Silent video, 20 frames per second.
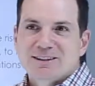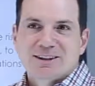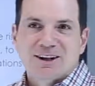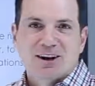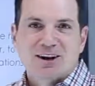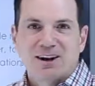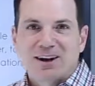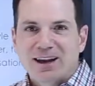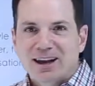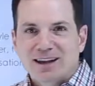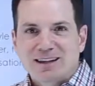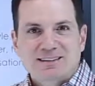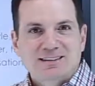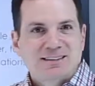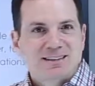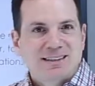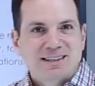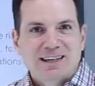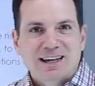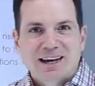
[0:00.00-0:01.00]
heads
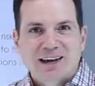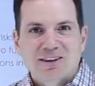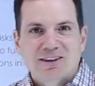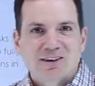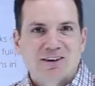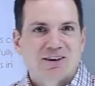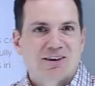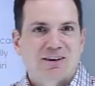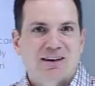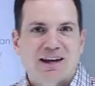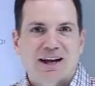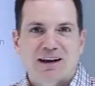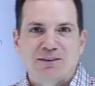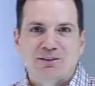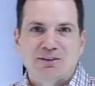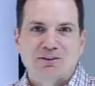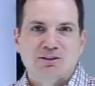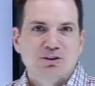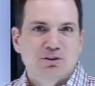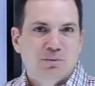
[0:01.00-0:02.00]
together and
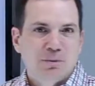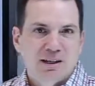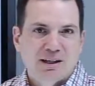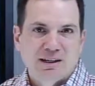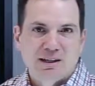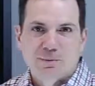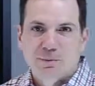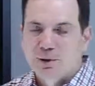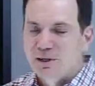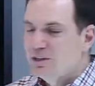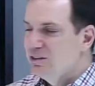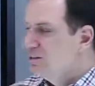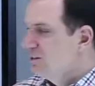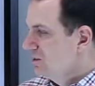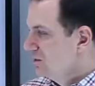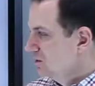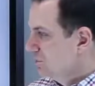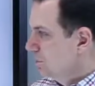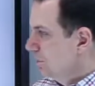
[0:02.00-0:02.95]
having too many opinions.